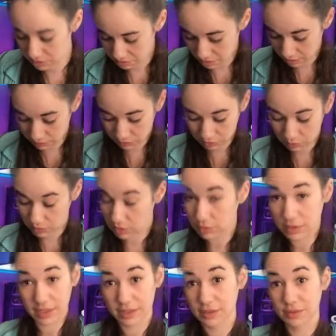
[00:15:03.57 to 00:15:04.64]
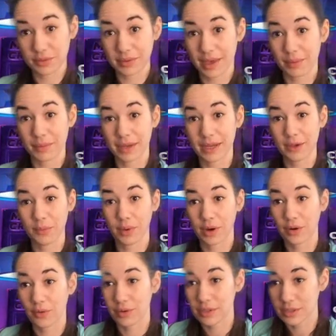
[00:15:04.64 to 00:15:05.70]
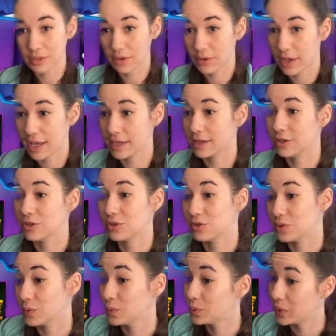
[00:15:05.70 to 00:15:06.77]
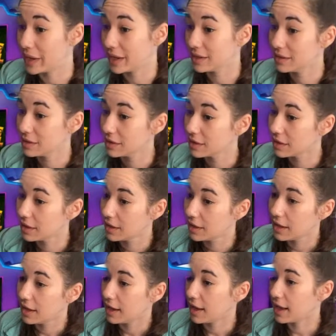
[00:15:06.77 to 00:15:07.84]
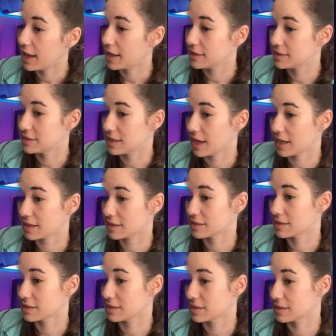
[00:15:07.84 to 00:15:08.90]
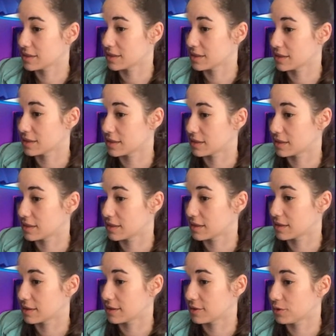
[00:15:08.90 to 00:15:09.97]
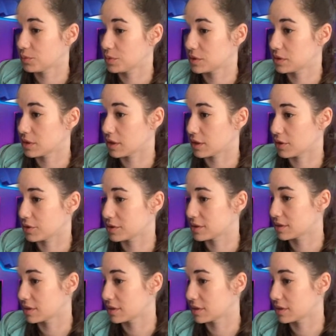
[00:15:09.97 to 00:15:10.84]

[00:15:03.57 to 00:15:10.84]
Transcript: Thankfully, we don't need to do that many. We are going to go ahead and just do red, add text. Oops, there it goes.